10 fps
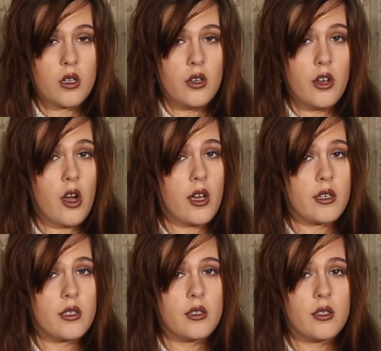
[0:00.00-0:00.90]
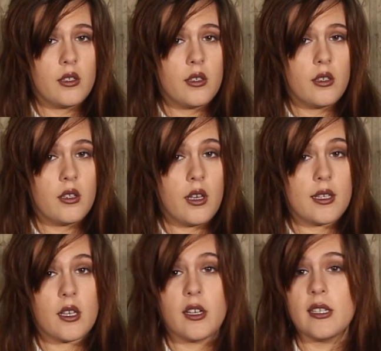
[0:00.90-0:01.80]
Not
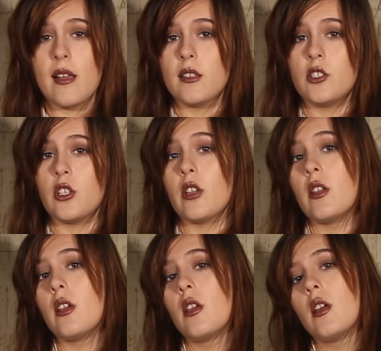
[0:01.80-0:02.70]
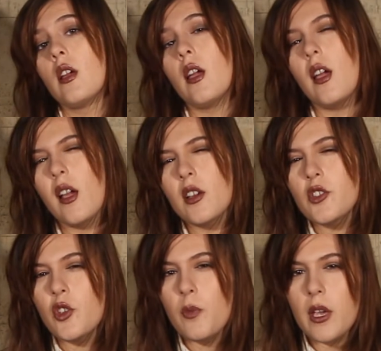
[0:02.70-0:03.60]
as unintelligent
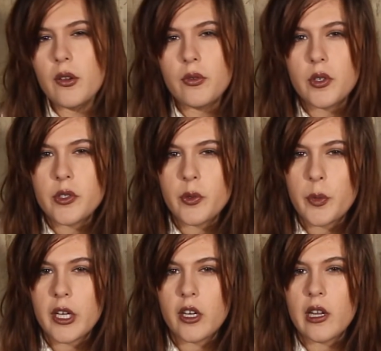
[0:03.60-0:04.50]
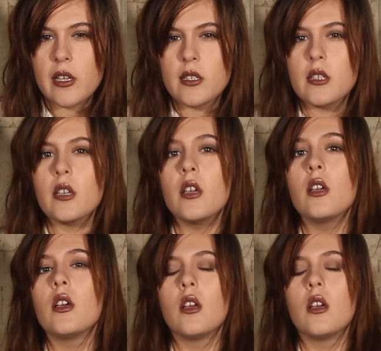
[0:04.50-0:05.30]
as you may have first appeared, I see.